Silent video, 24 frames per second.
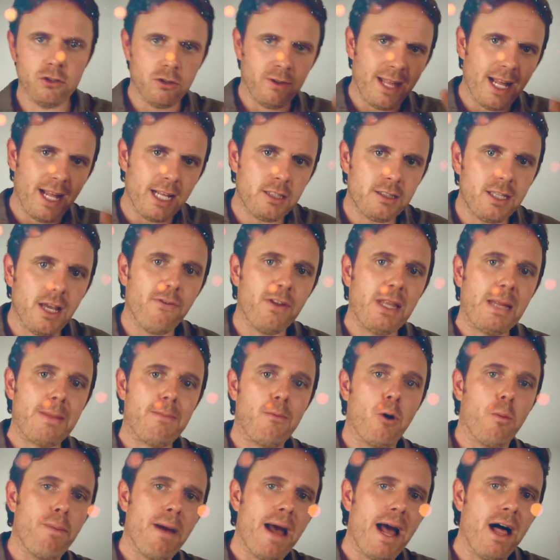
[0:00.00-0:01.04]
And so that's
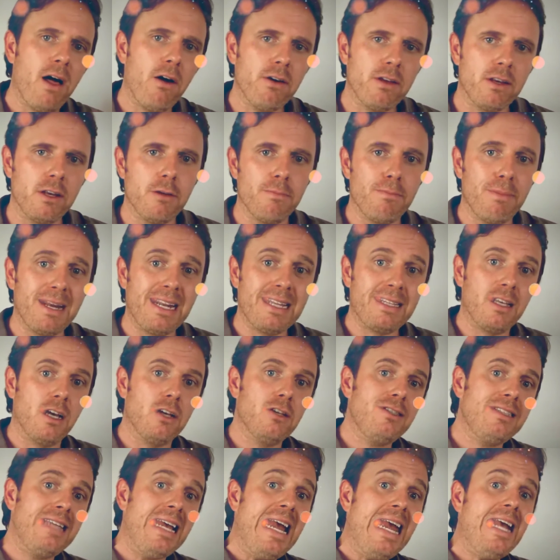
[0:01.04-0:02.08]
definitely more palliative, but it
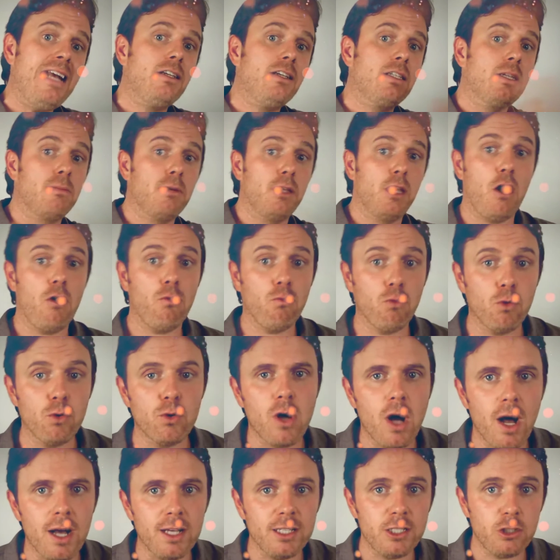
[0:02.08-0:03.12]
does take some of that
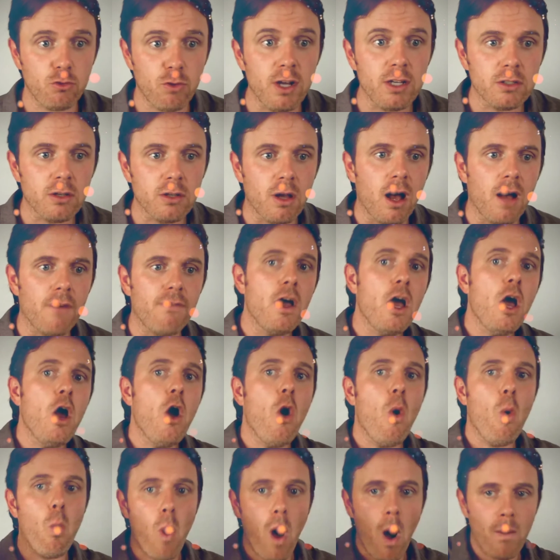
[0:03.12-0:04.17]
root cause stress off
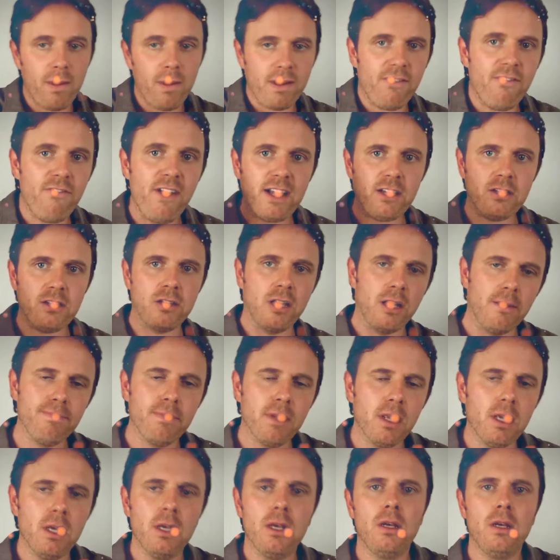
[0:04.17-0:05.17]
while we fix it.